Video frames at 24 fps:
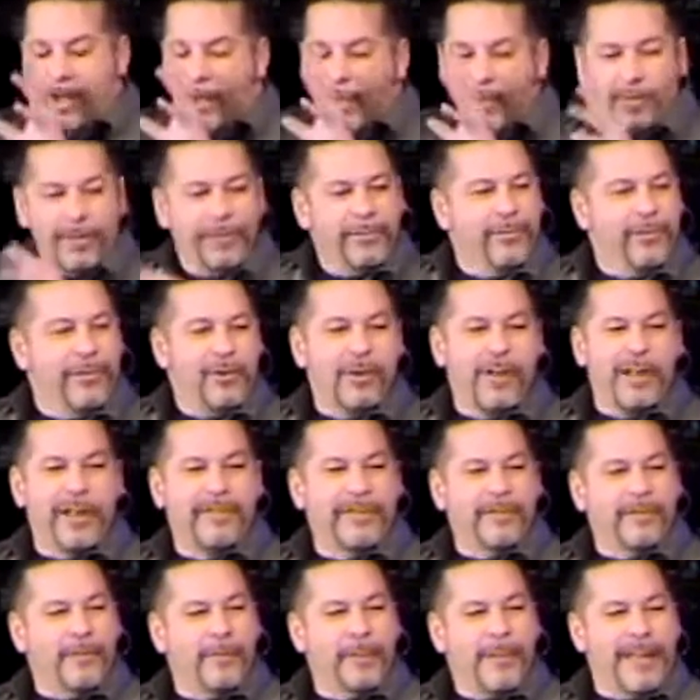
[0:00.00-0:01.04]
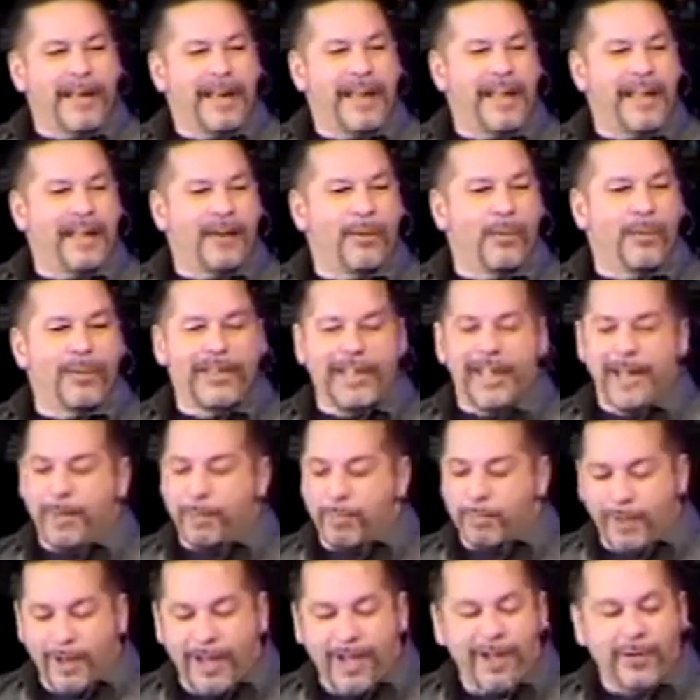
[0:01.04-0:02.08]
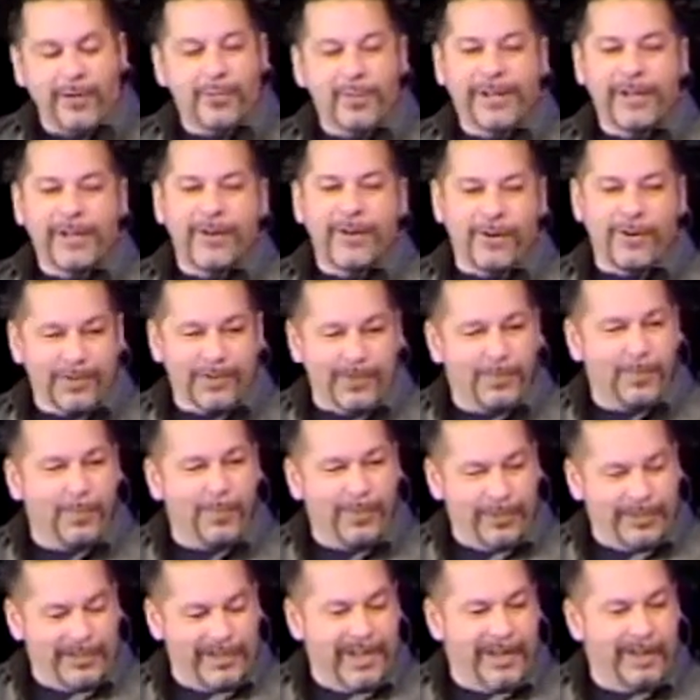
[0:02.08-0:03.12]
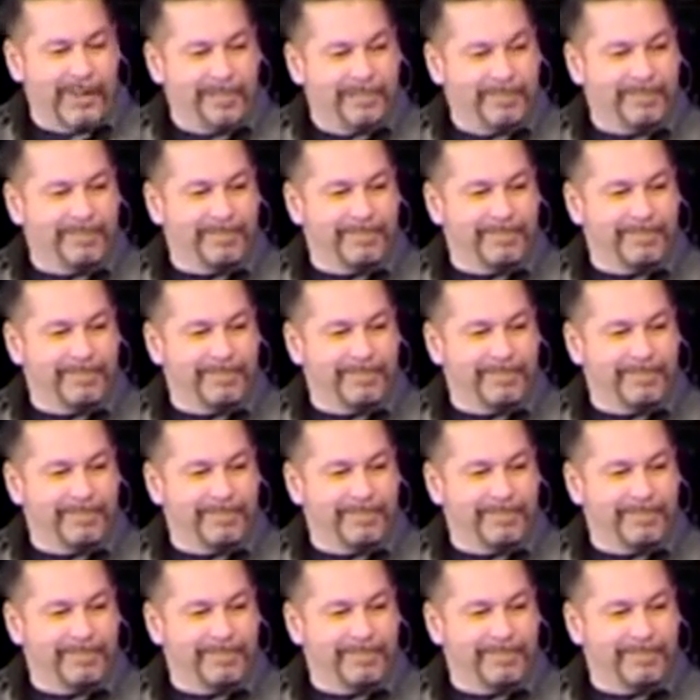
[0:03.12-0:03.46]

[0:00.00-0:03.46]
Only funeral I've ever been at where they applaud when the hearse pulls up.